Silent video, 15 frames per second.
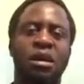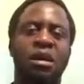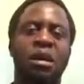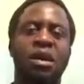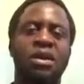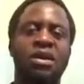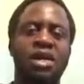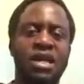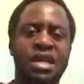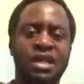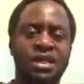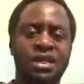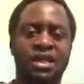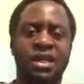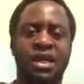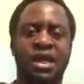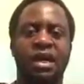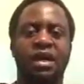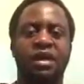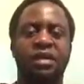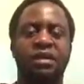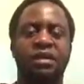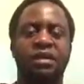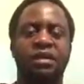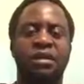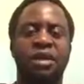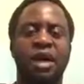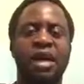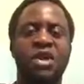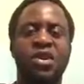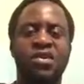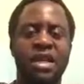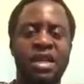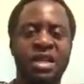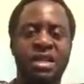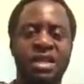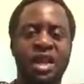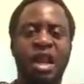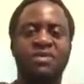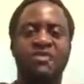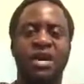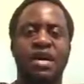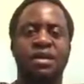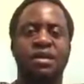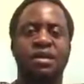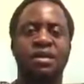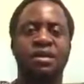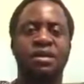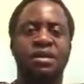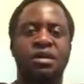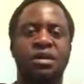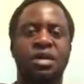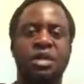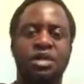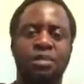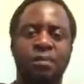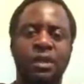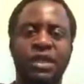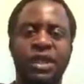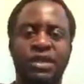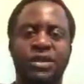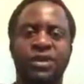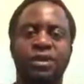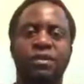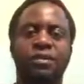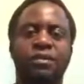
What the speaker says: re-engineer and rediscover its potential